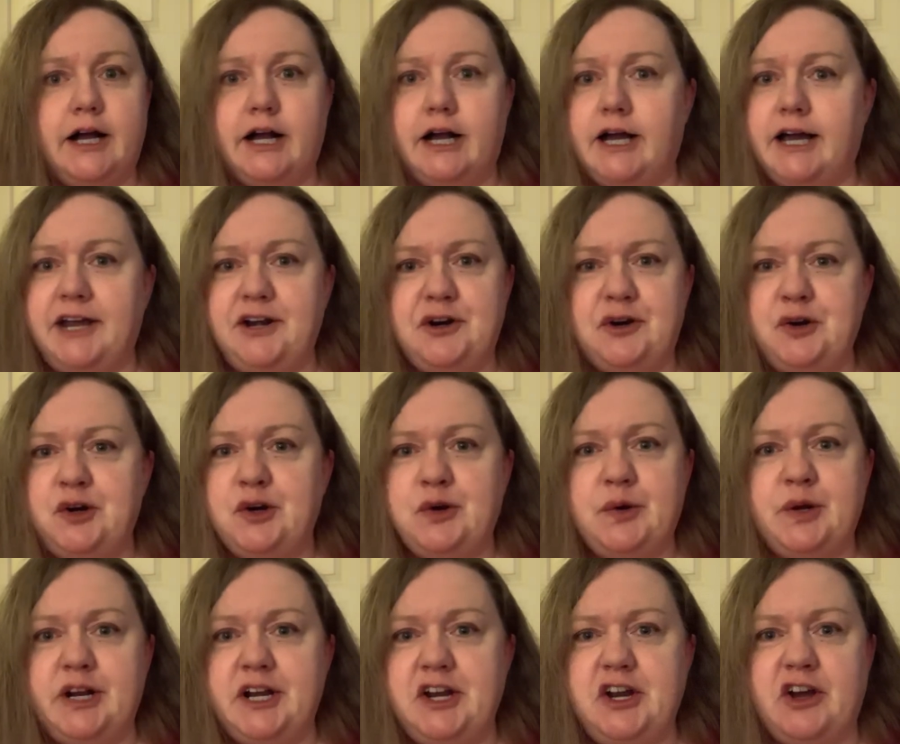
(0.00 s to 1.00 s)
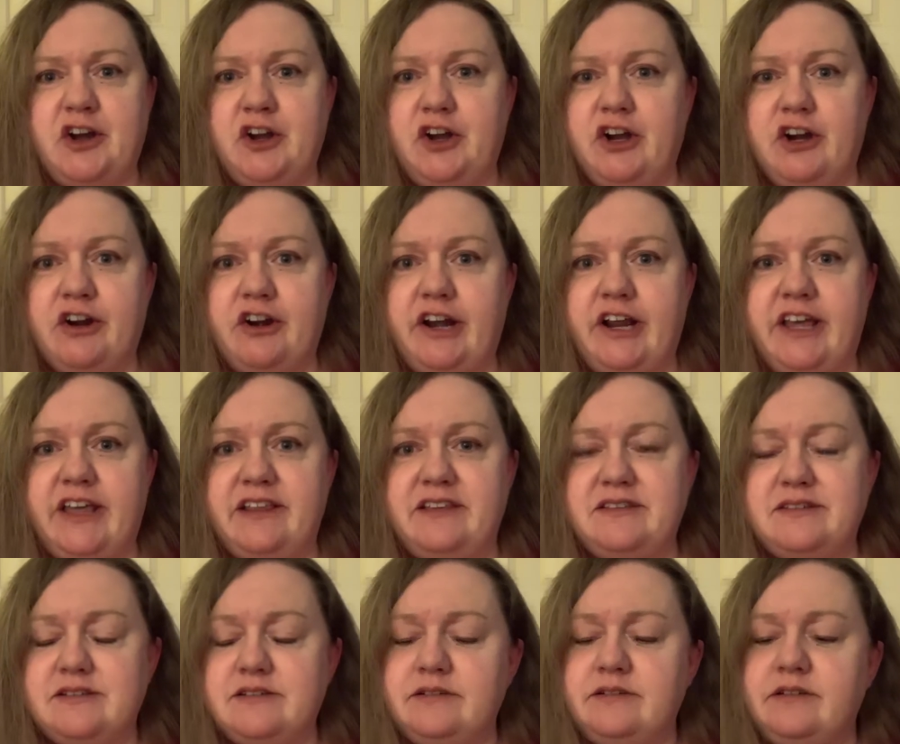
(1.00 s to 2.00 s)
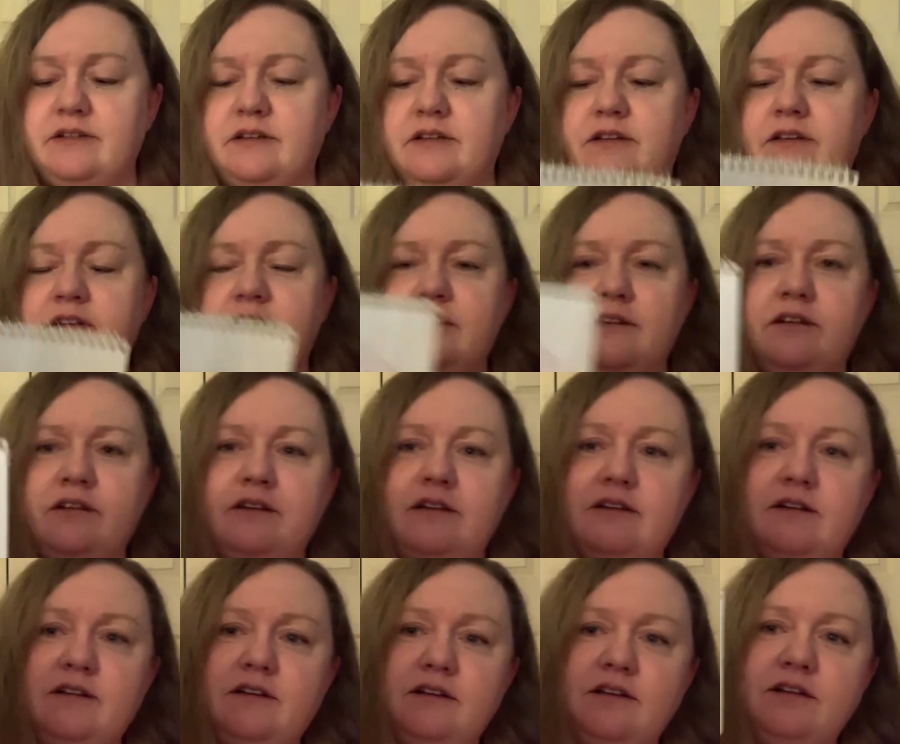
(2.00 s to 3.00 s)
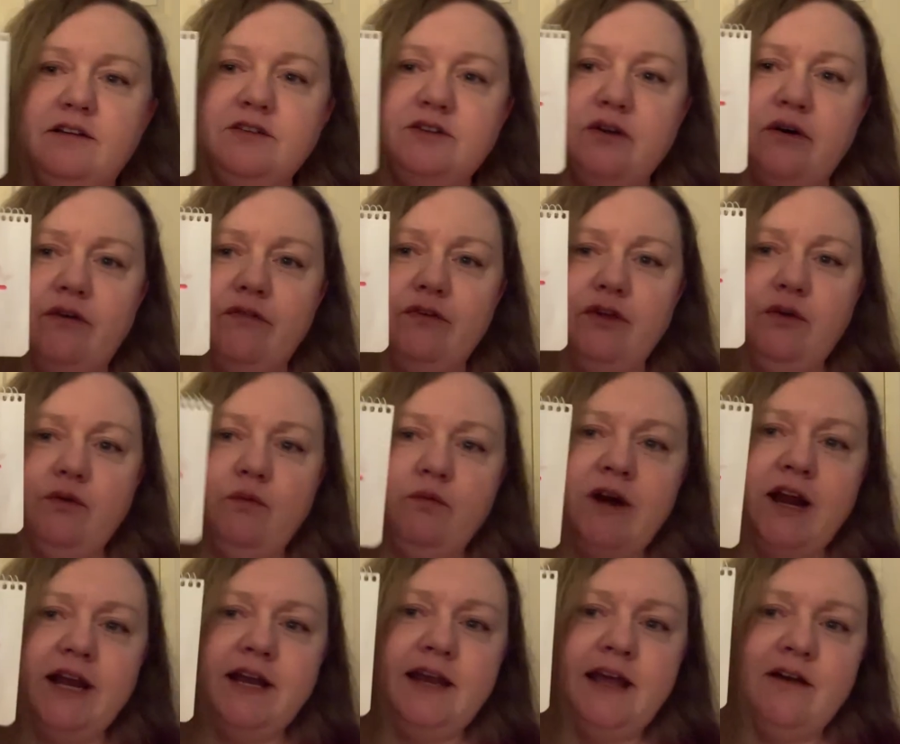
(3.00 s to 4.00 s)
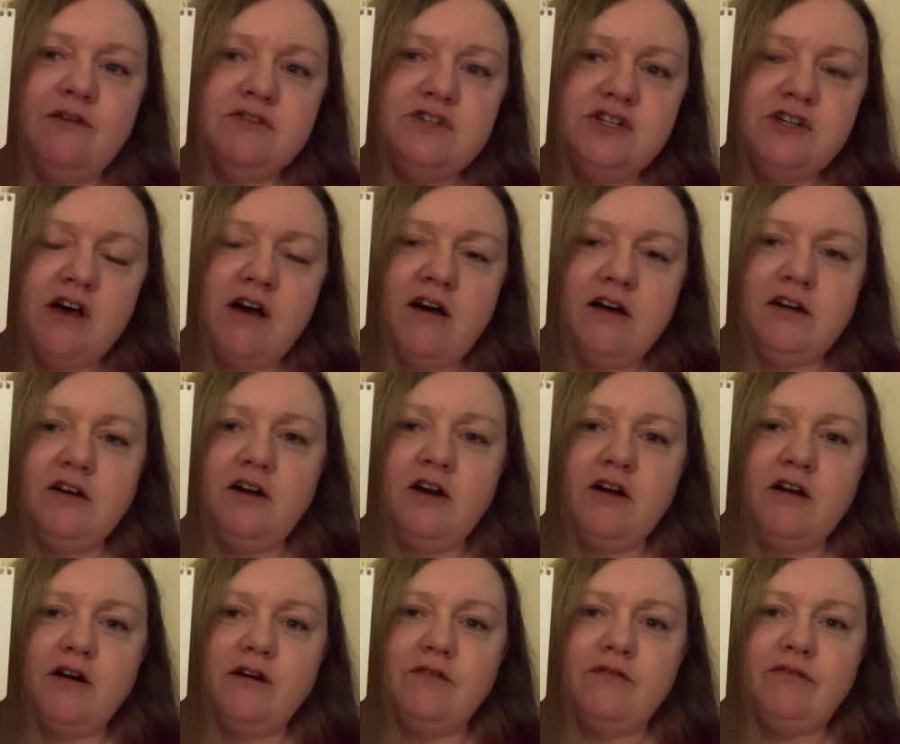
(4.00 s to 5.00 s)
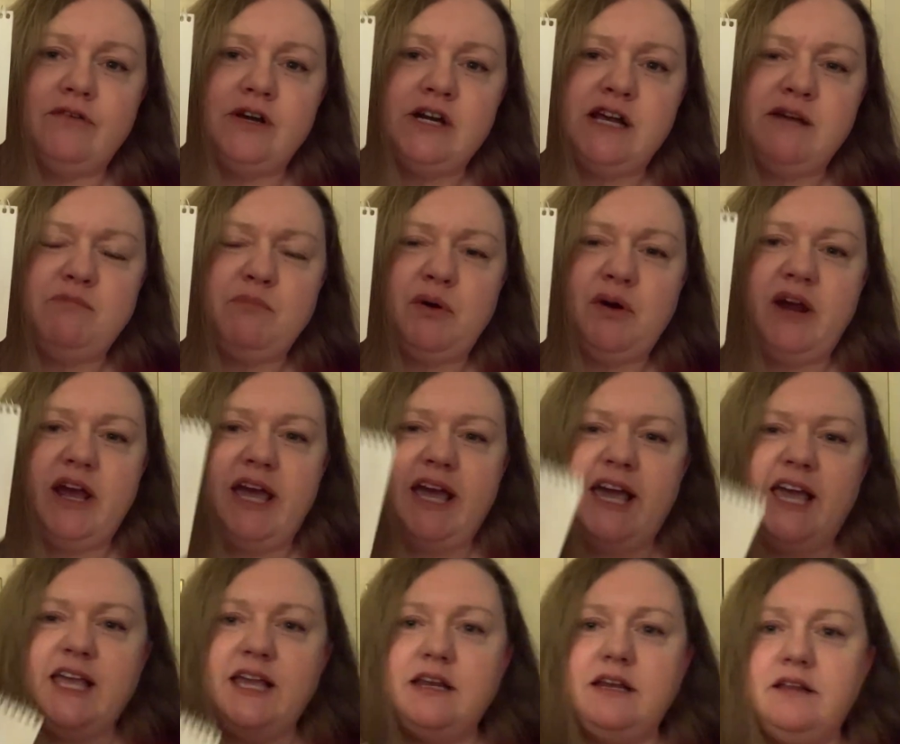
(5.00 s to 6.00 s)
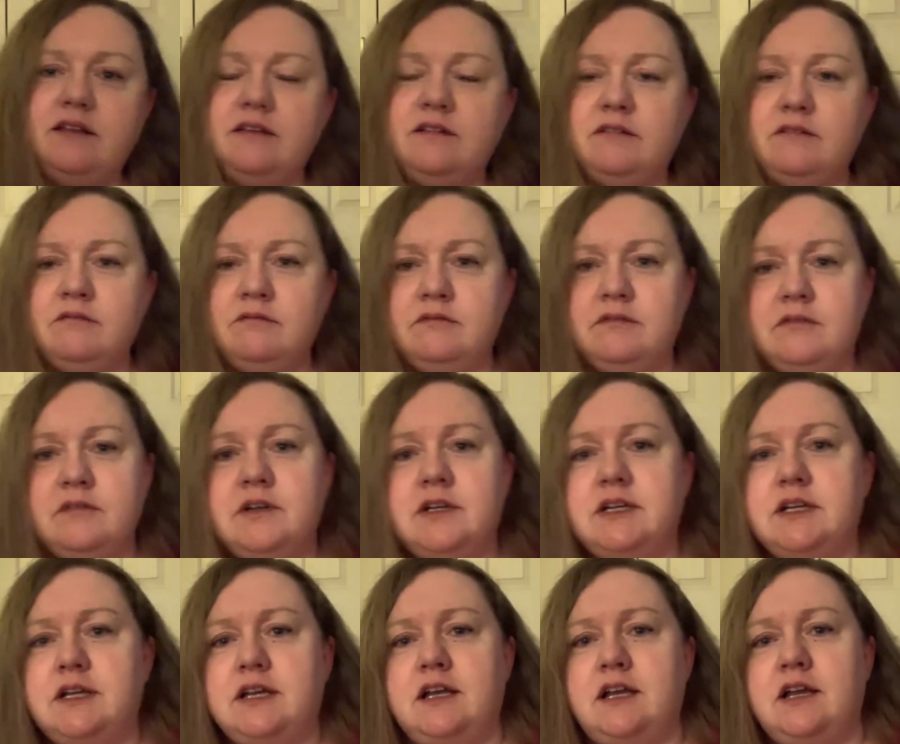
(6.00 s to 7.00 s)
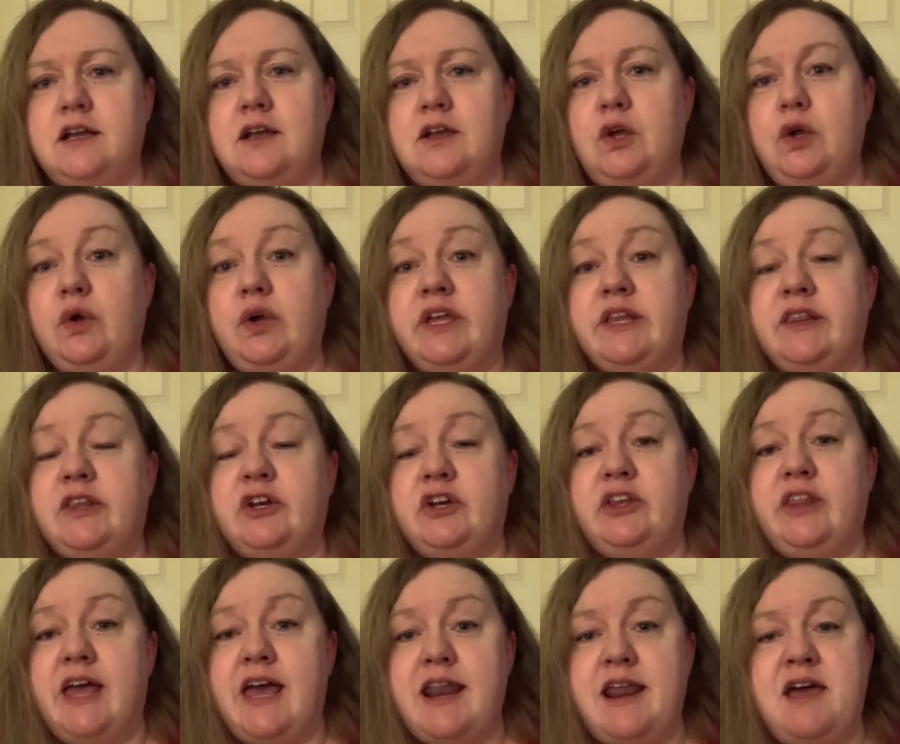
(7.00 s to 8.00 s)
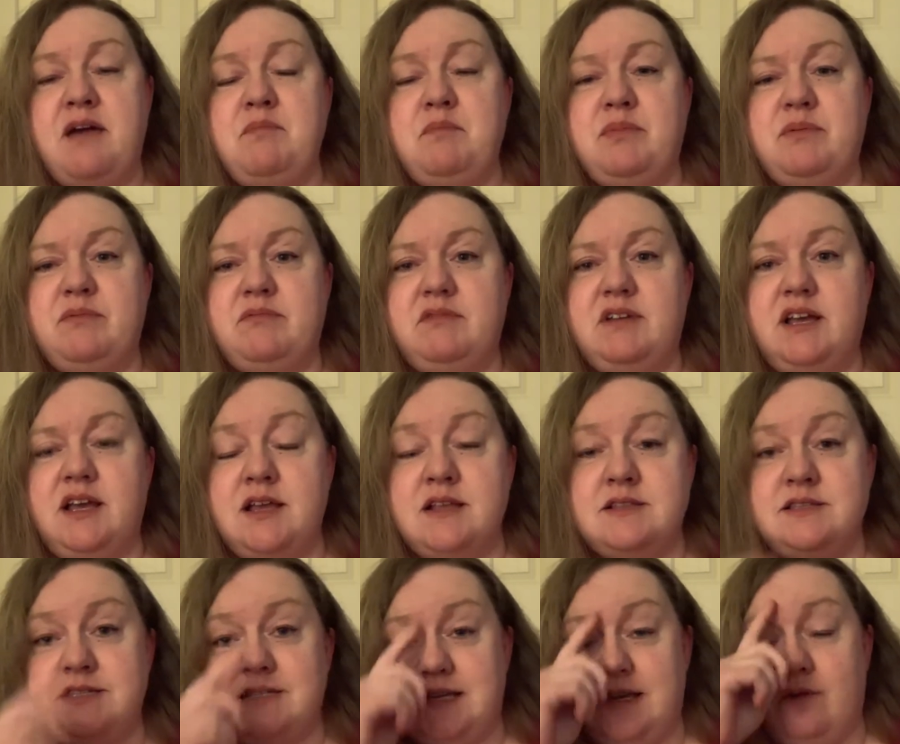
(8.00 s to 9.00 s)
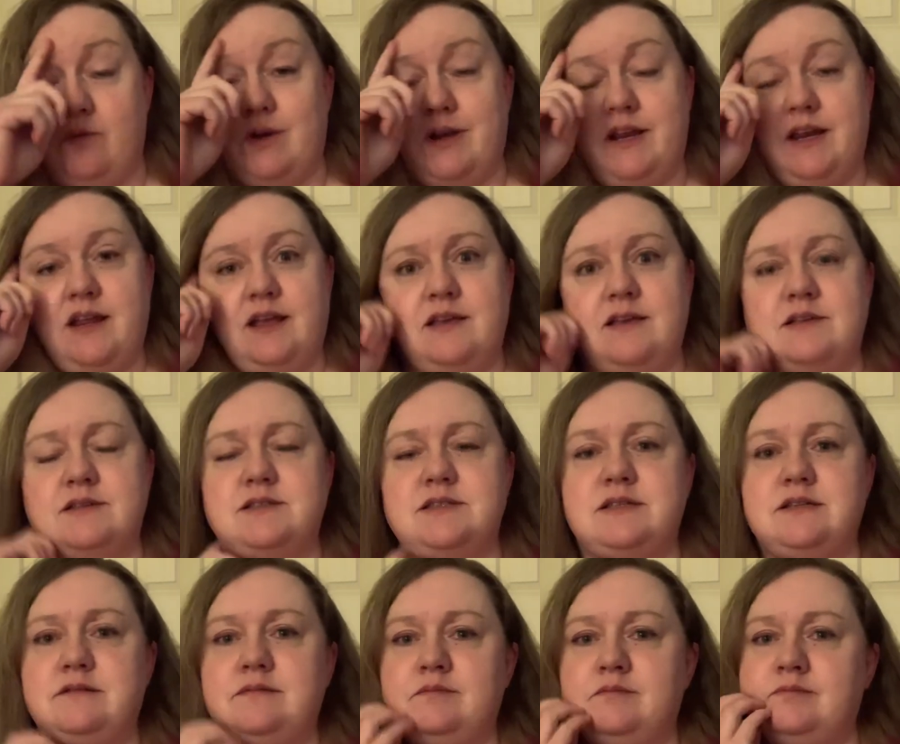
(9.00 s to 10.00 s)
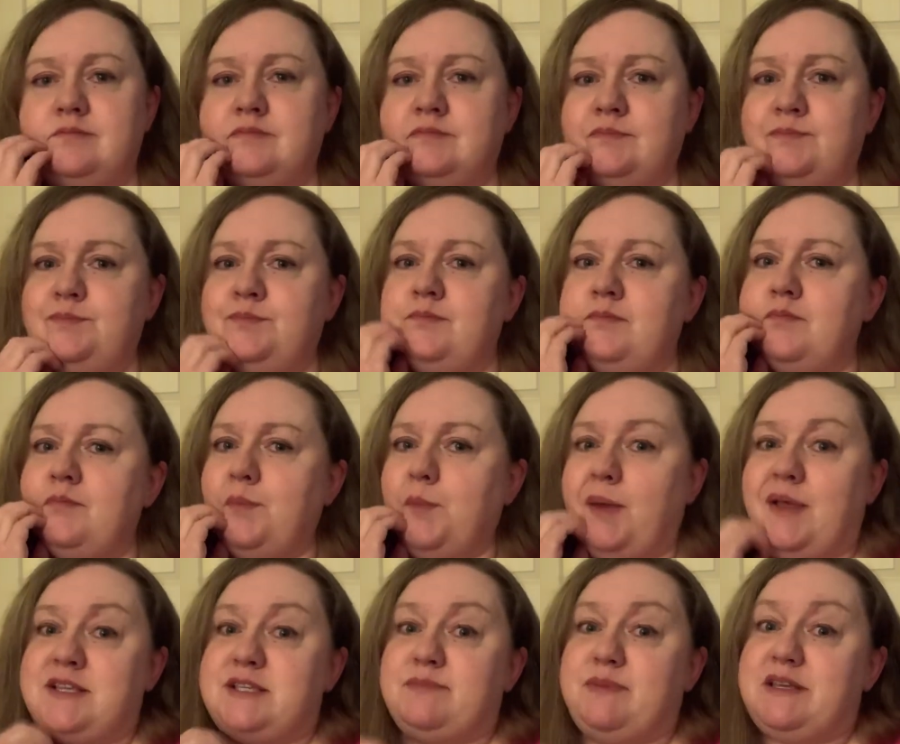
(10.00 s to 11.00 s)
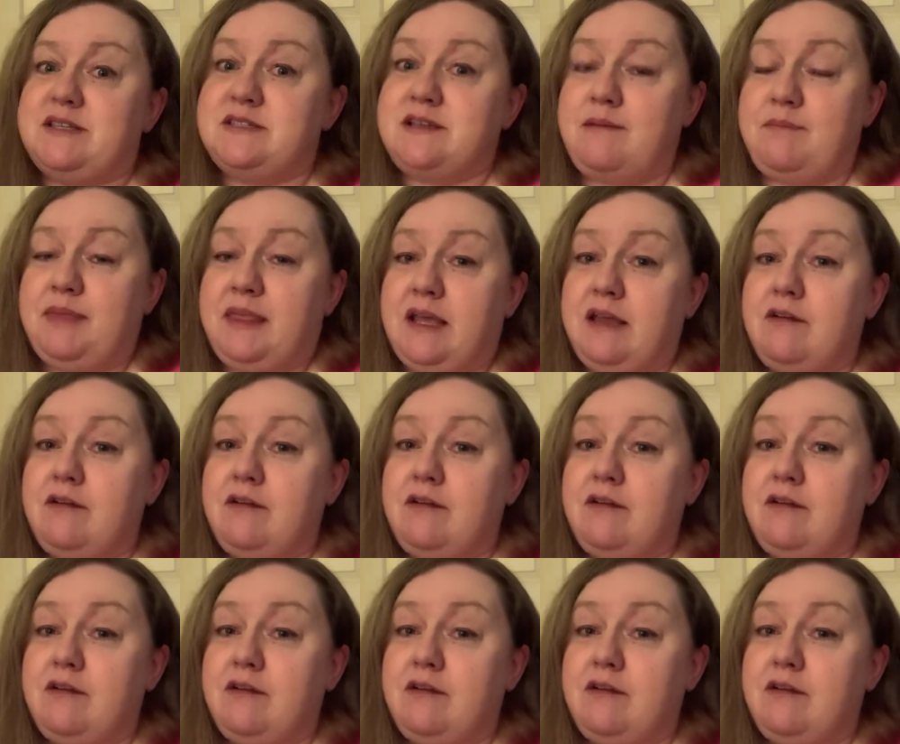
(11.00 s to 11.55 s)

I don't know what a dog cart is. So if you write down dog cart for number eight, you can look that up and see what it is. Must be something